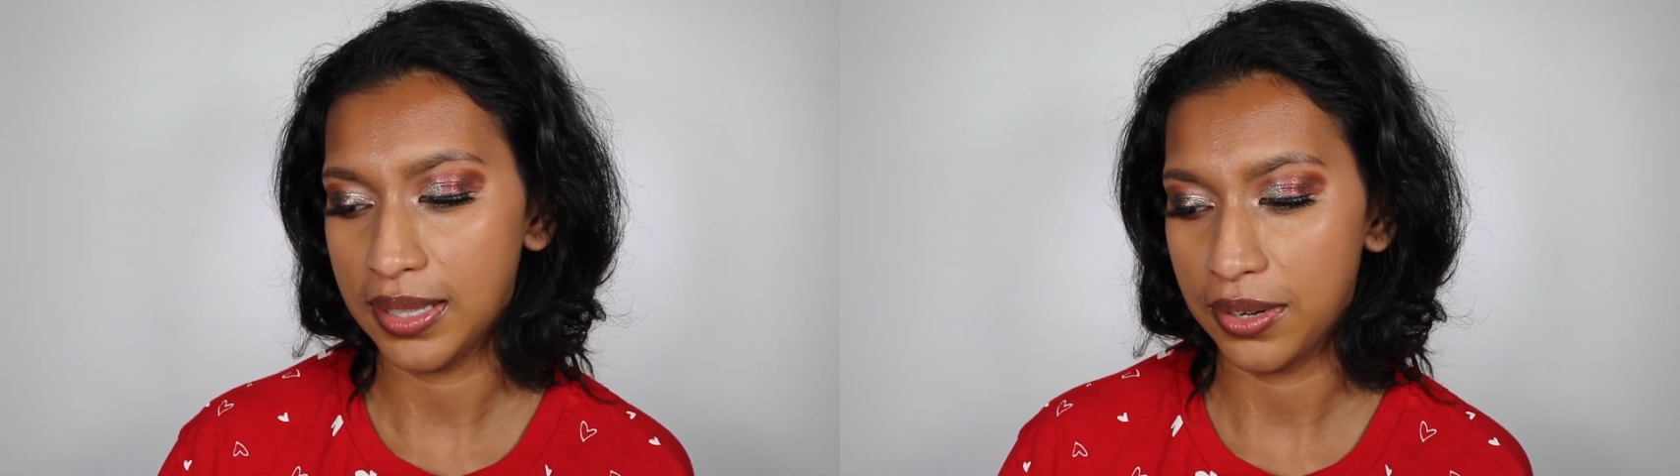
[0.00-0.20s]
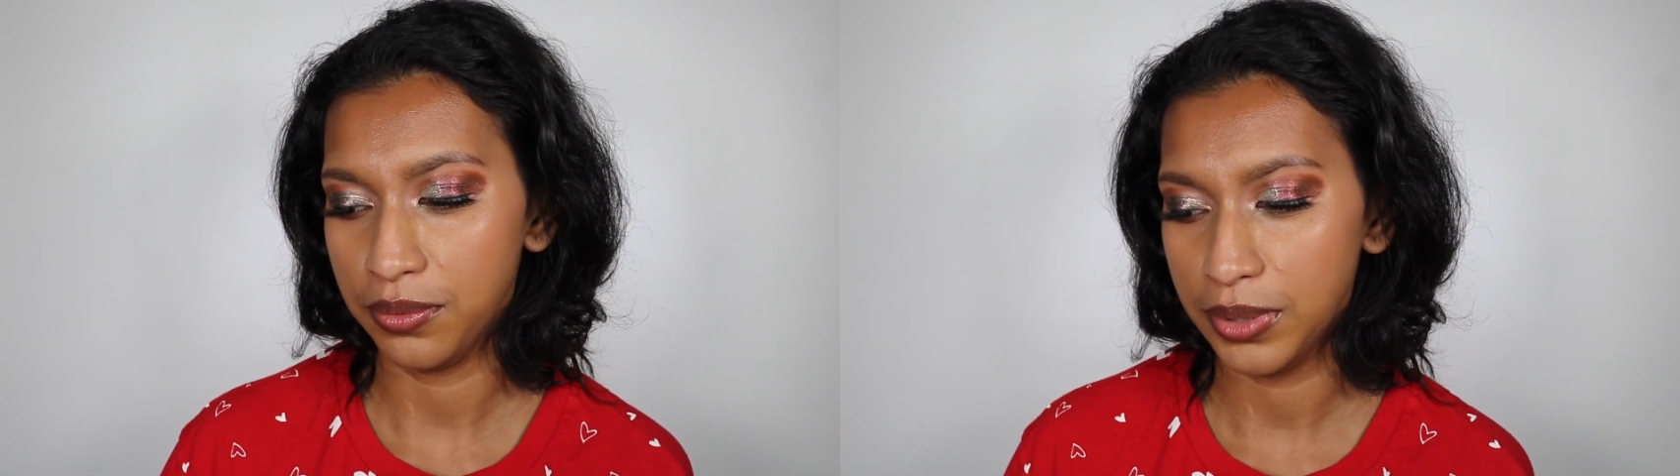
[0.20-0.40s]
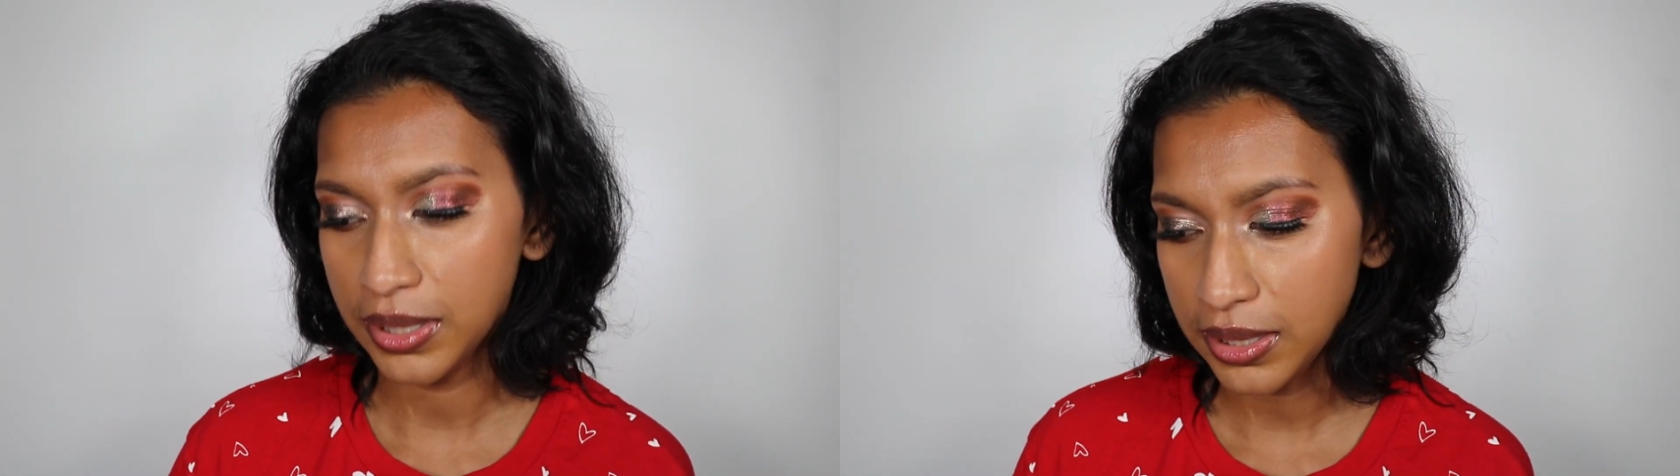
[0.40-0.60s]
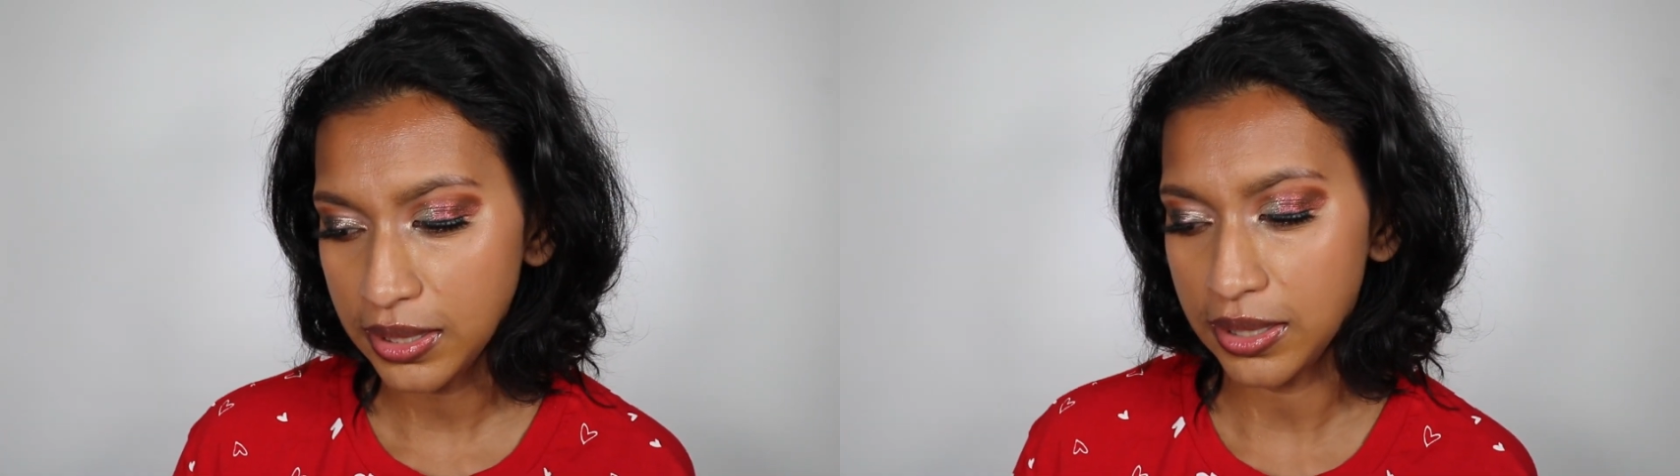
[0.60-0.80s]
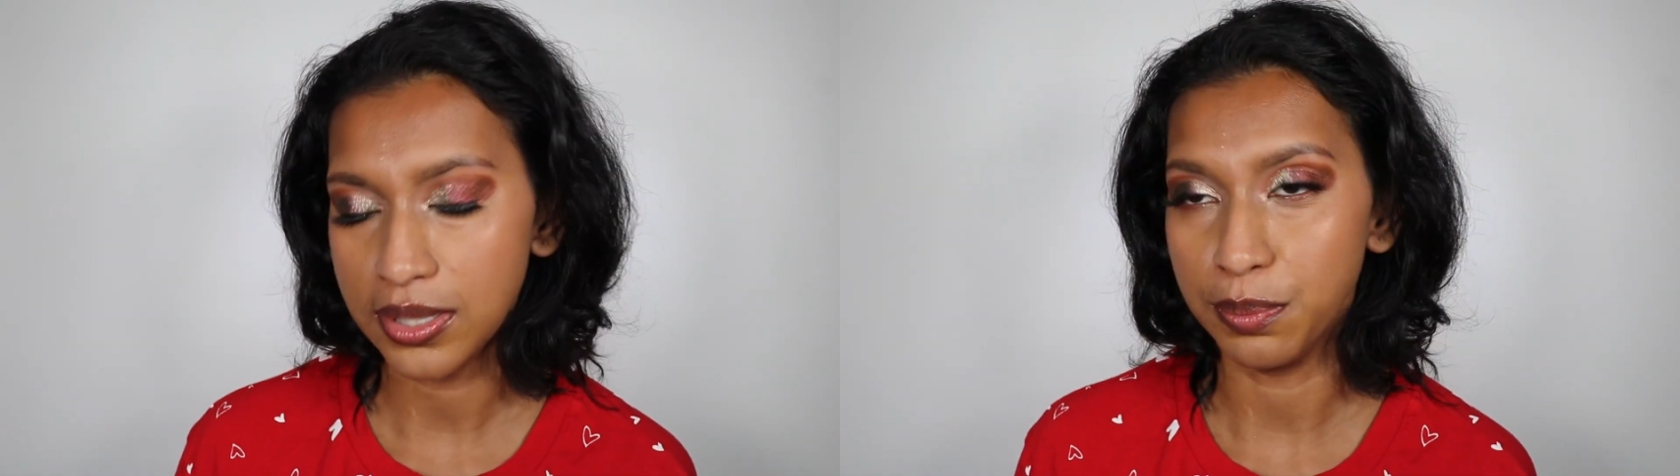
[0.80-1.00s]
that really
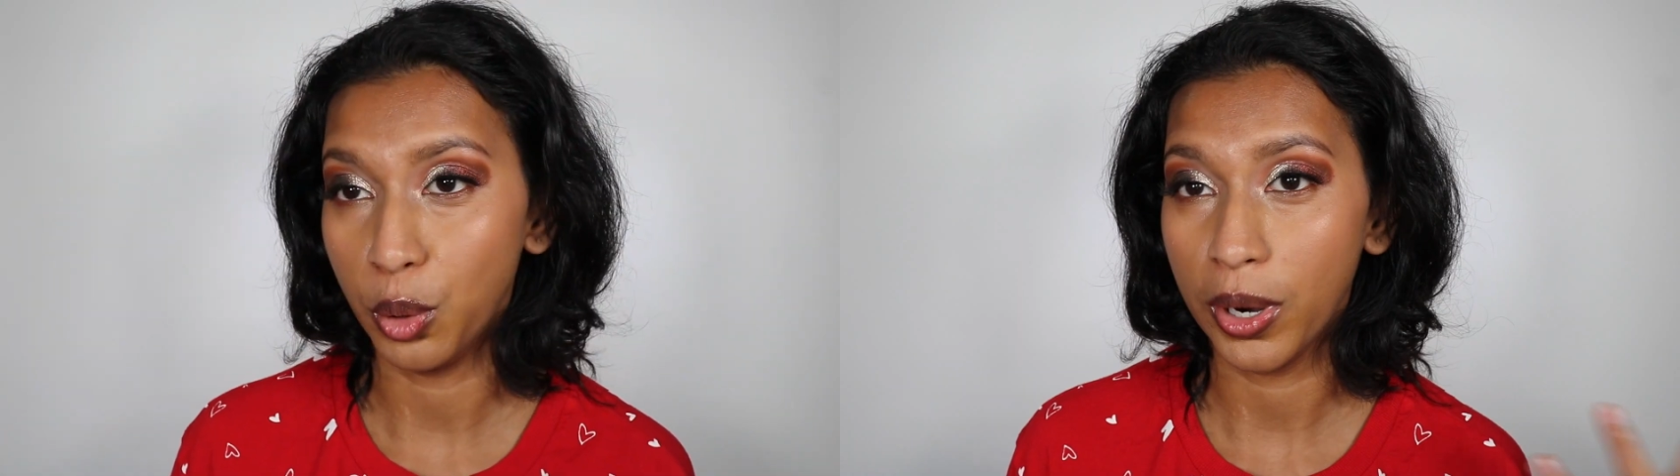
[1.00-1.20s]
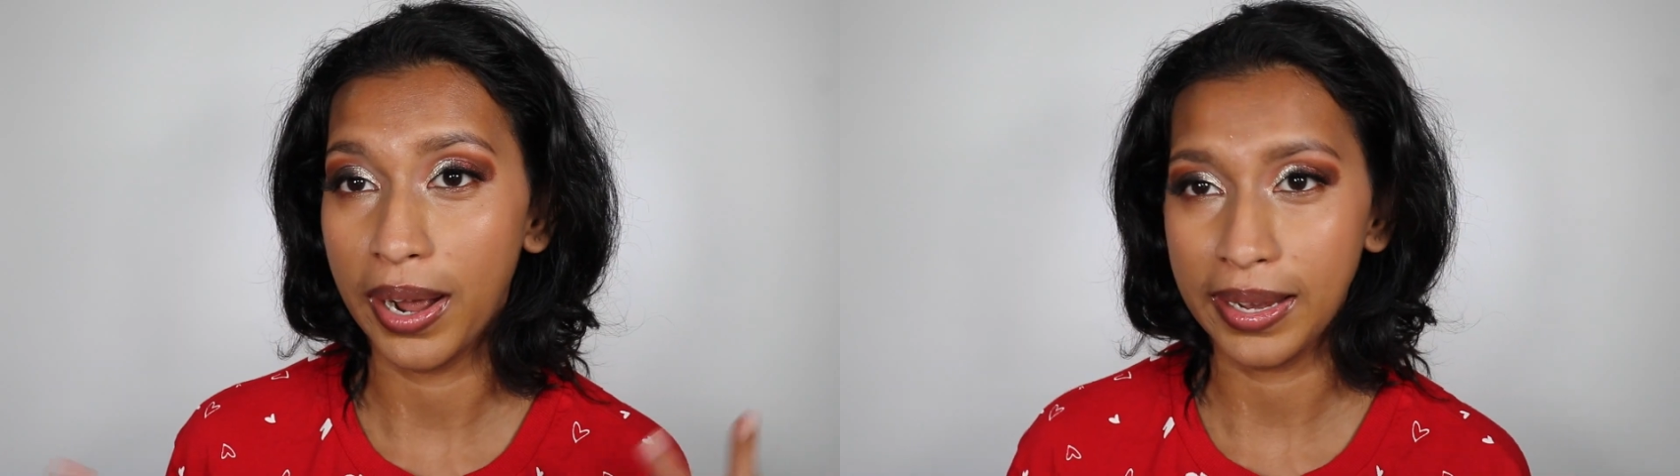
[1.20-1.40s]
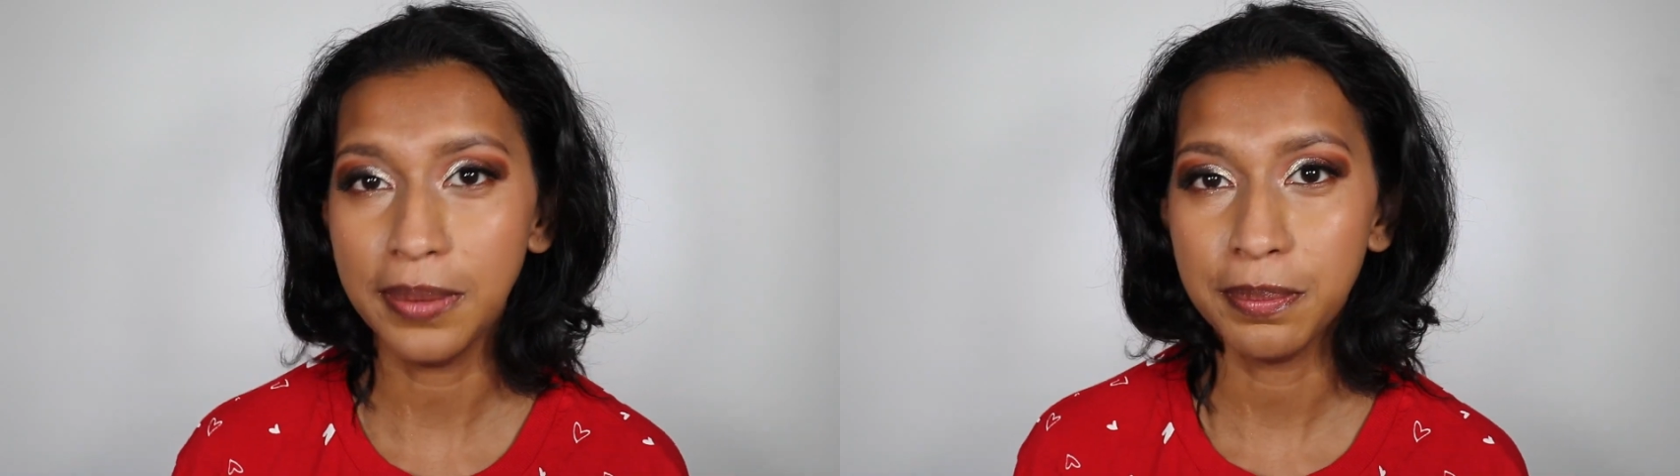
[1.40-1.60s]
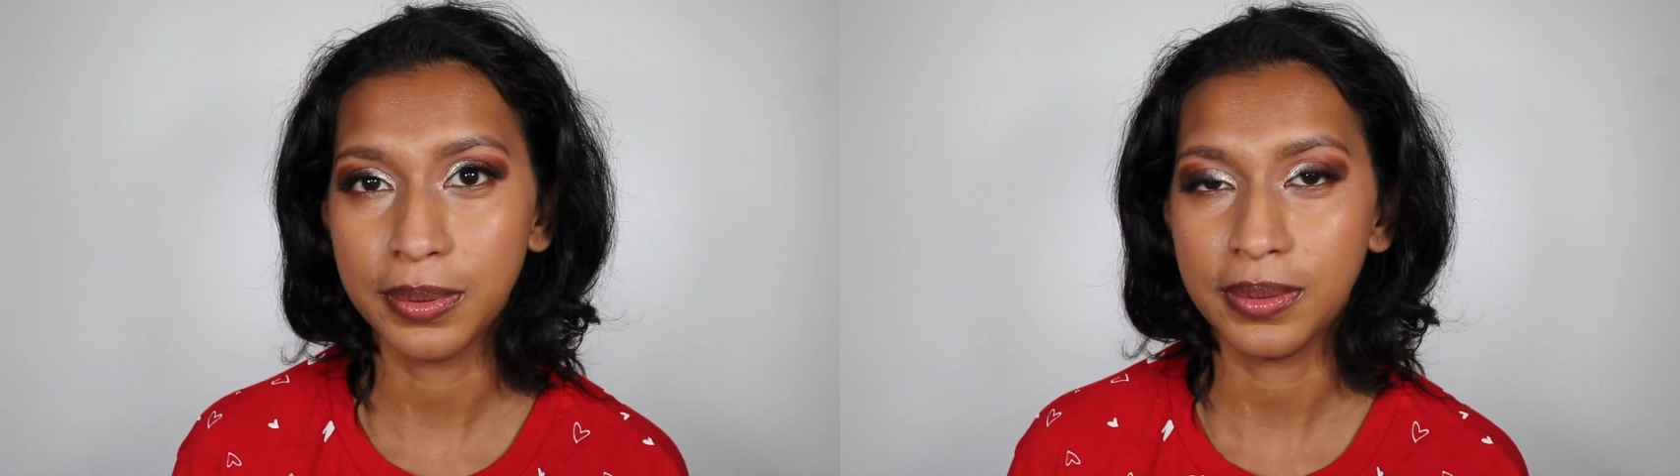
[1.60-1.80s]
needs more hype,